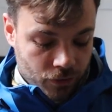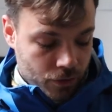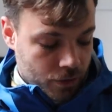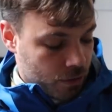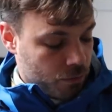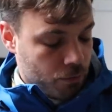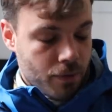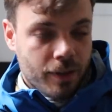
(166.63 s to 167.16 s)
so
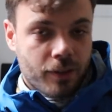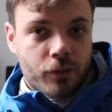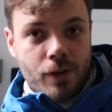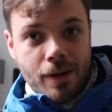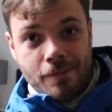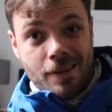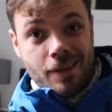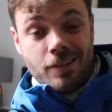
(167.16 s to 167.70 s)
I can always
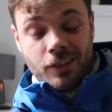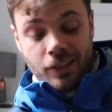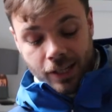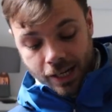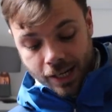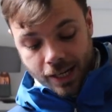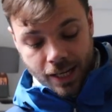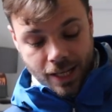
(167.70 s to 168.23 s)
grab those
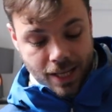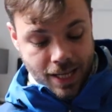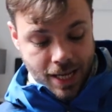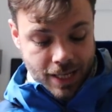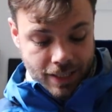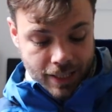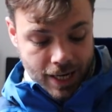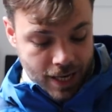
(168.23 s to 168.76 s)
and
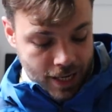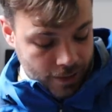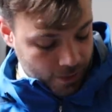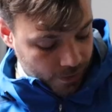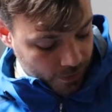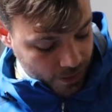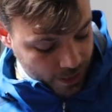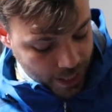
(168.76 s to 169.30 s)
they're to hand.
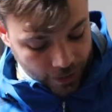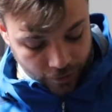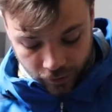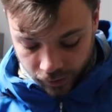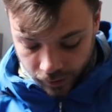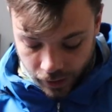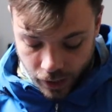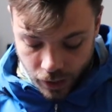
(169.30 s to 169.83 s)
So
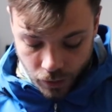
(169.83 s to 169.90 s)
that's